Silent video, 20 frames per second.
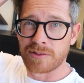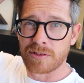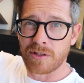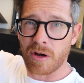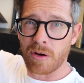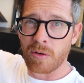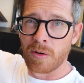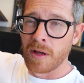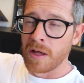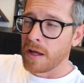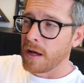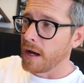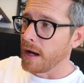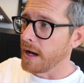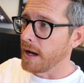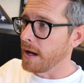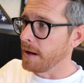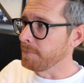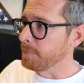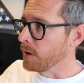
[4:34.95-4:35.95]
So
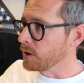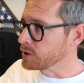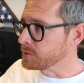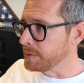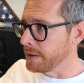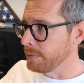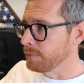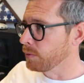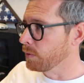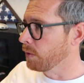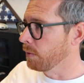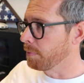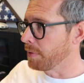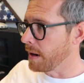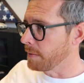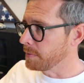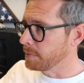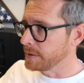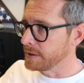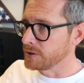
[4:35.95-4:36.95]
most people will
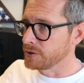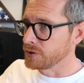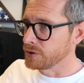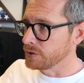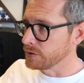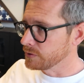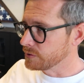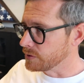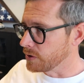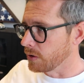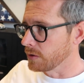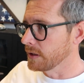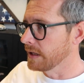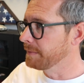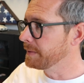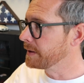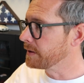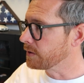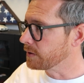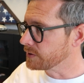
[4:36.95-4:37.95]
probably choose No
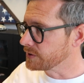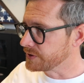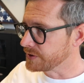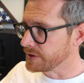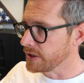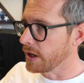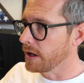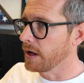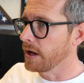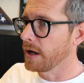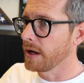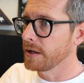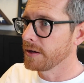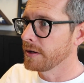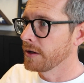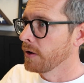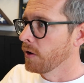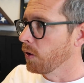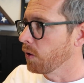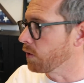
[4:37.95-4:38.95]
Limit or Stud